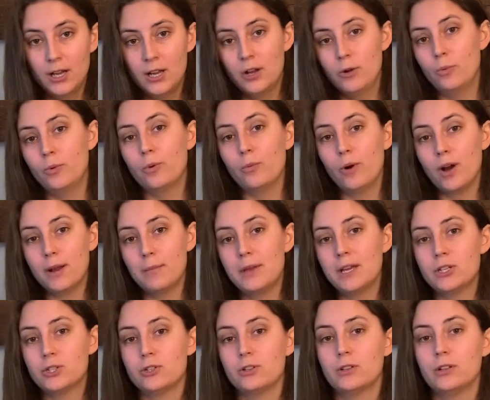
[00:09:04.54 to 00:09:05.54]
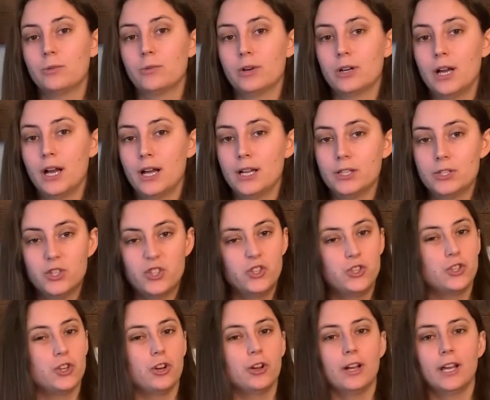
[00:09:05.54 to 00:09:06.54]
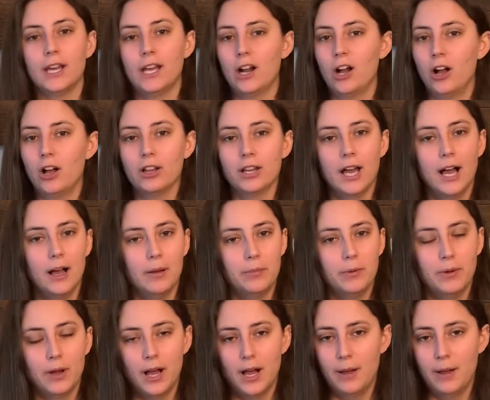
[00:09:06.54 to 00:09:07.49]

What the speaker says: we want to make sure that we're not stirring it all up